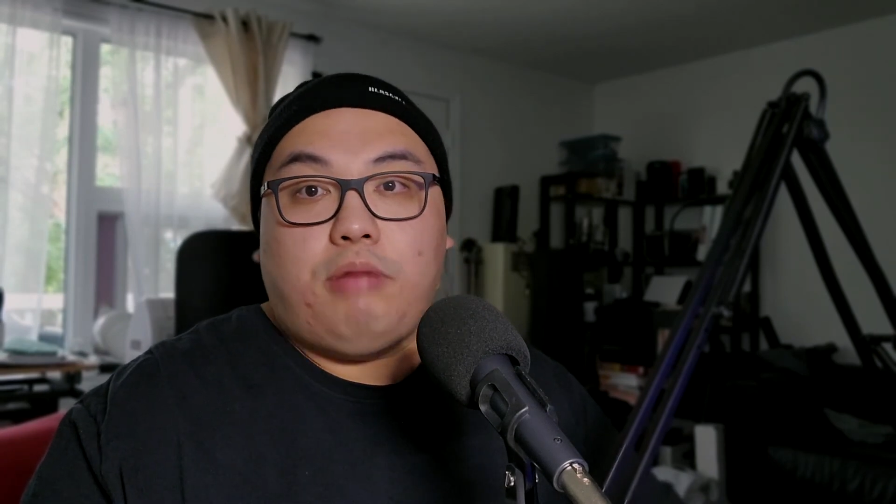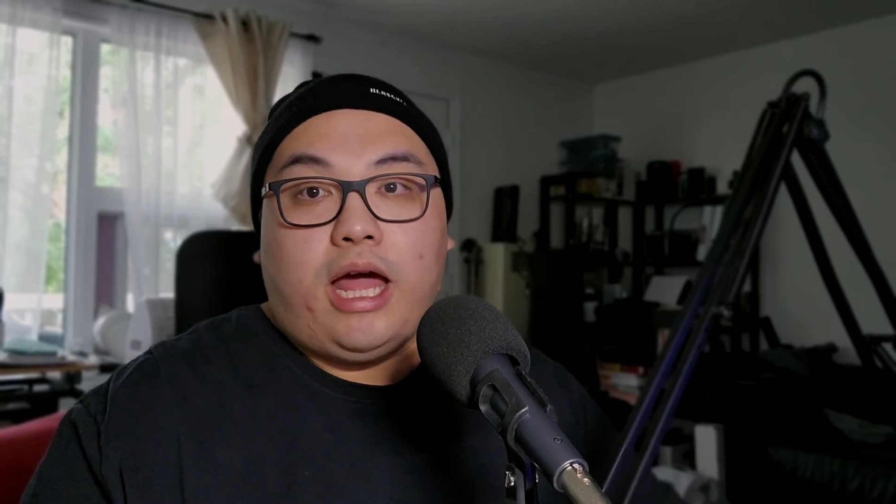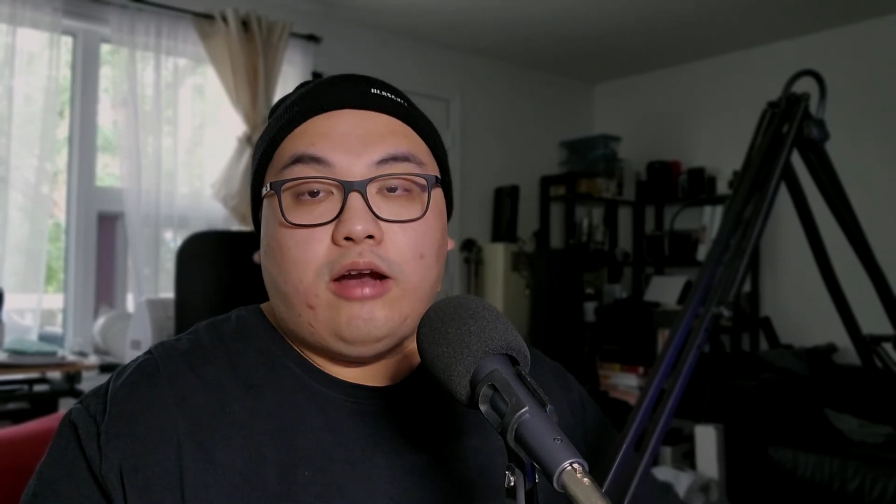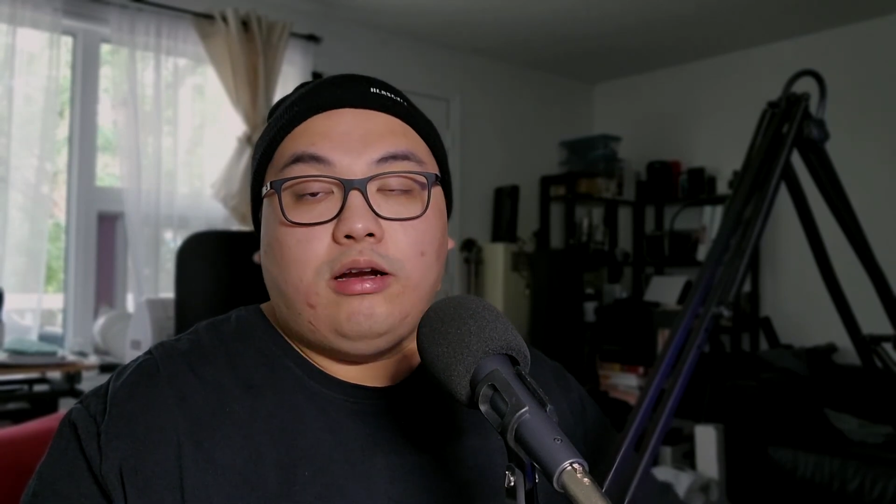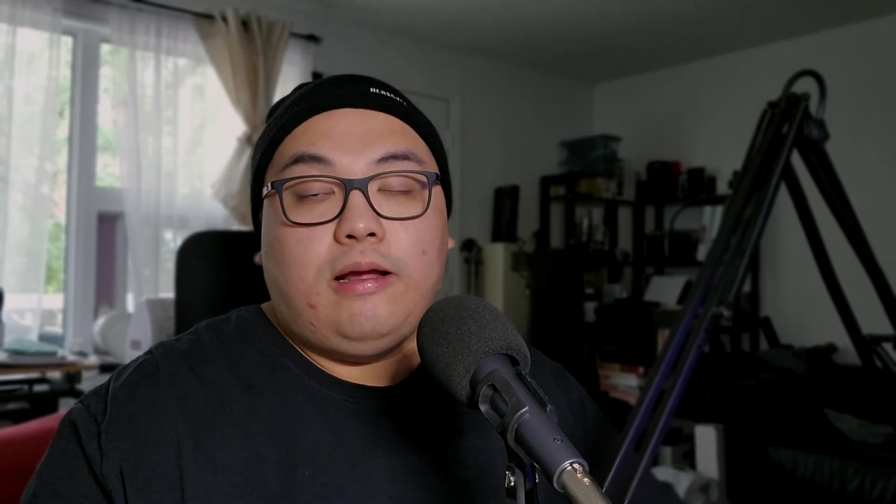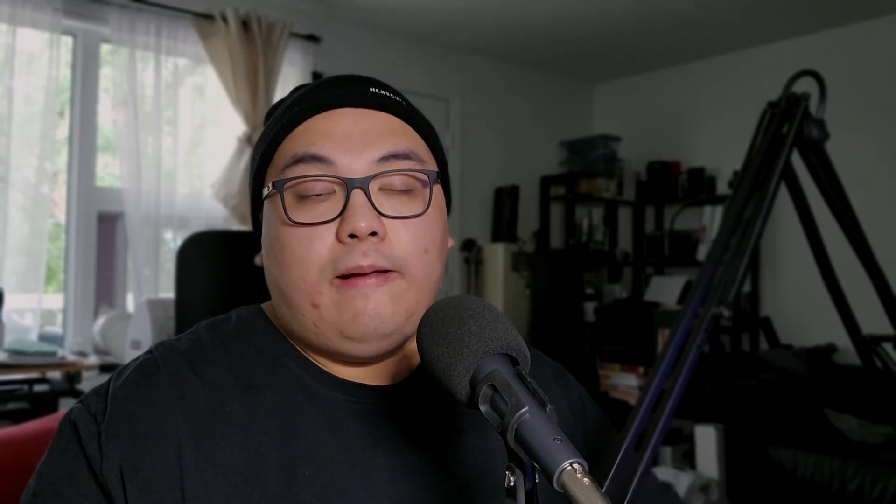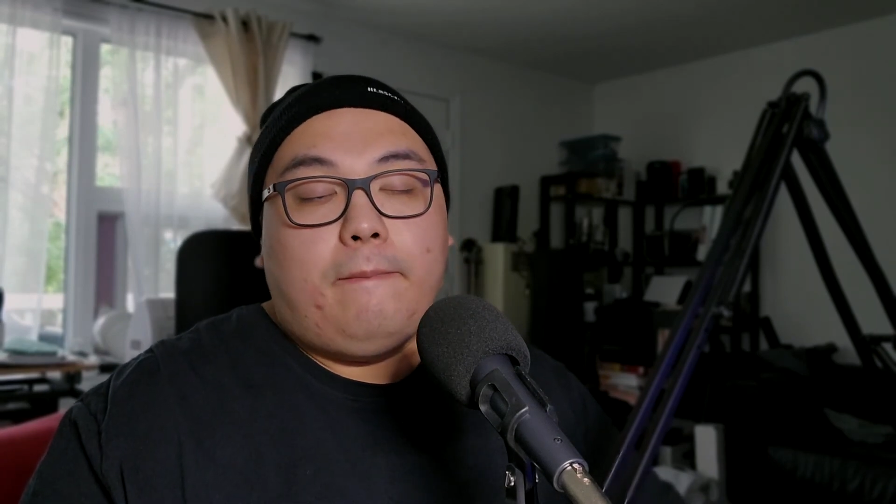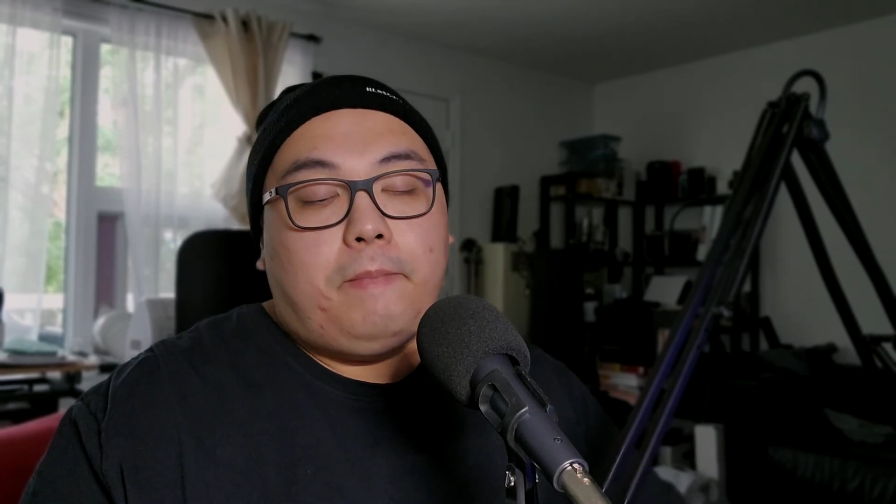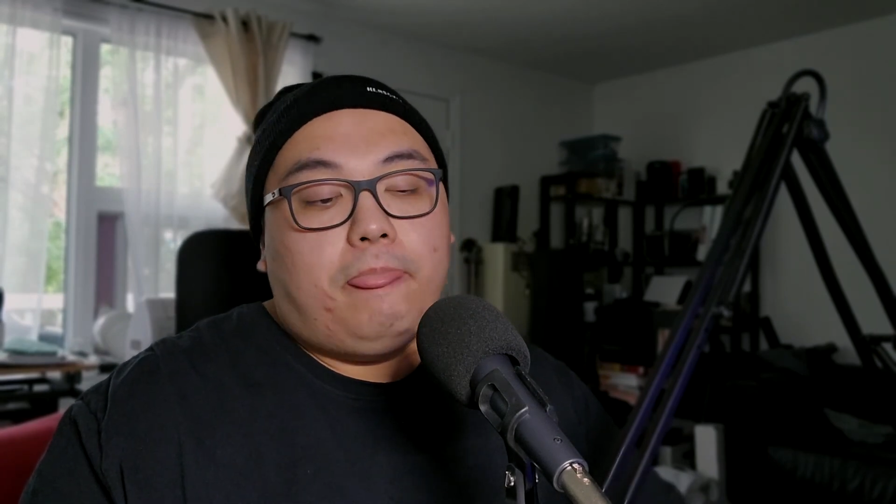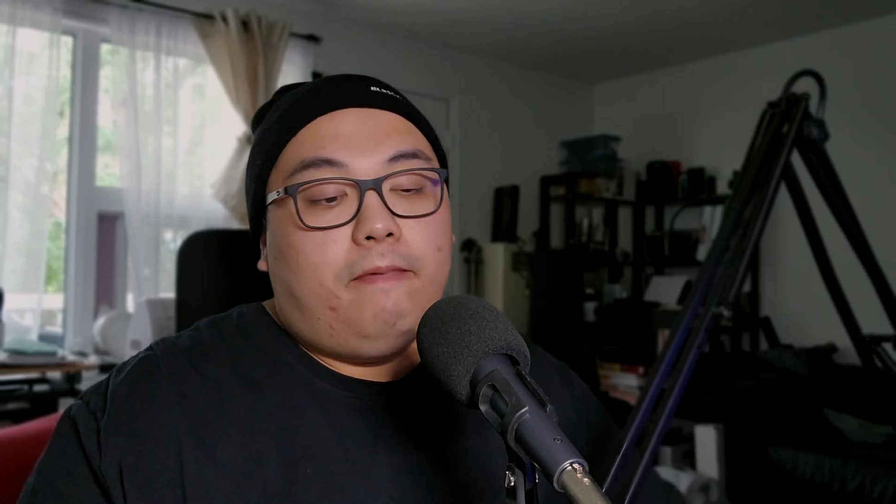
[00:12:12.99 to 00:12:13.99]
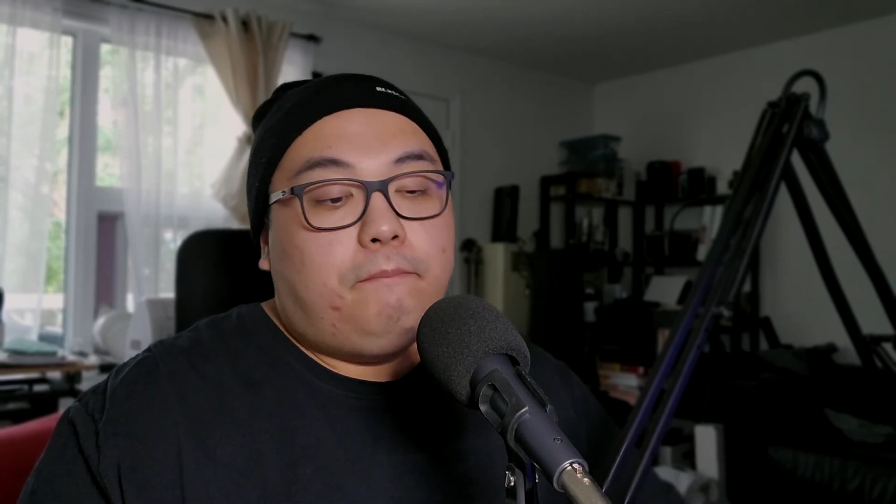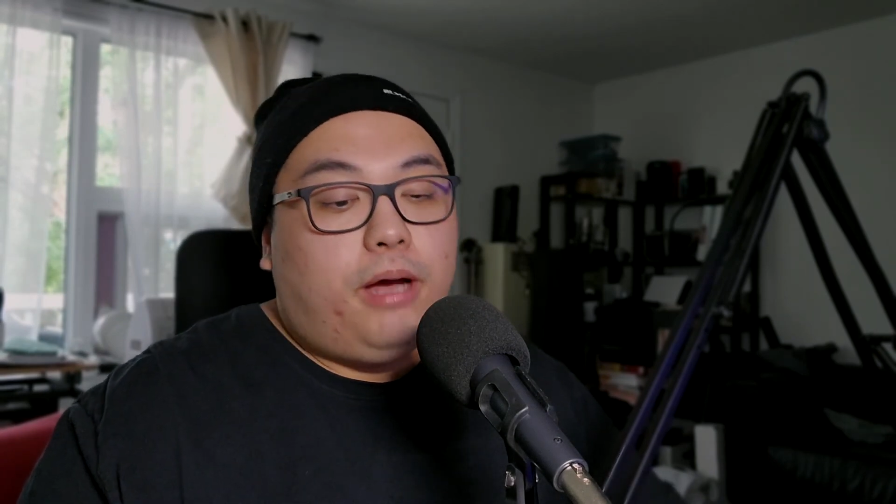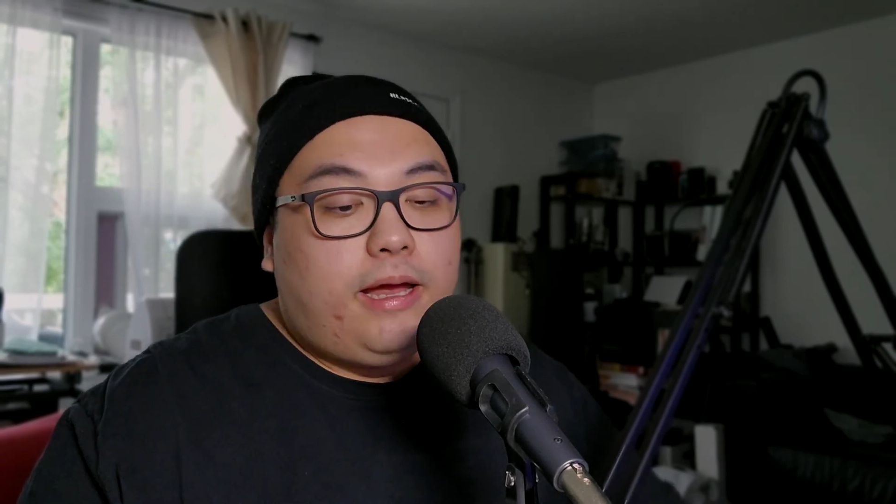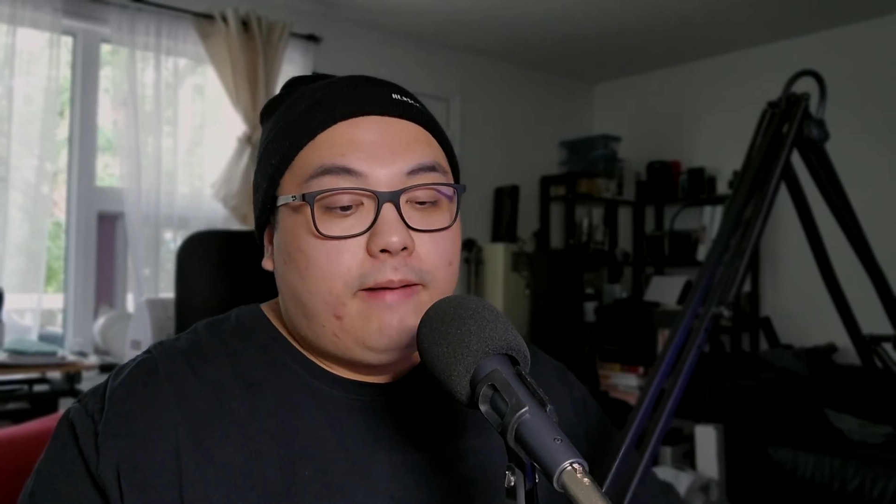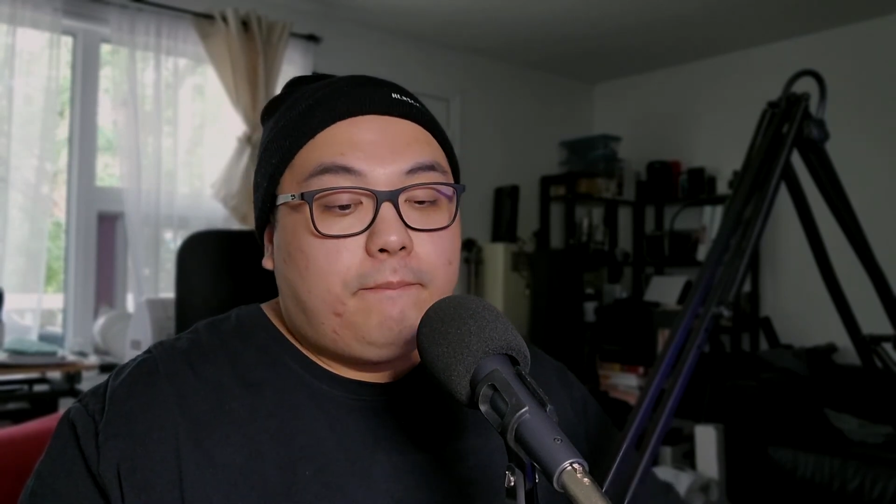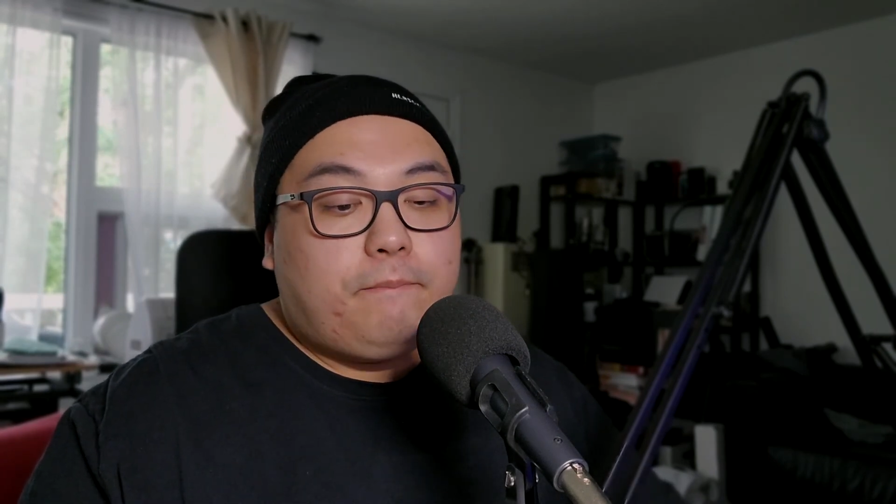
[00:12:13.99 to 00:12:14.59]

matter. But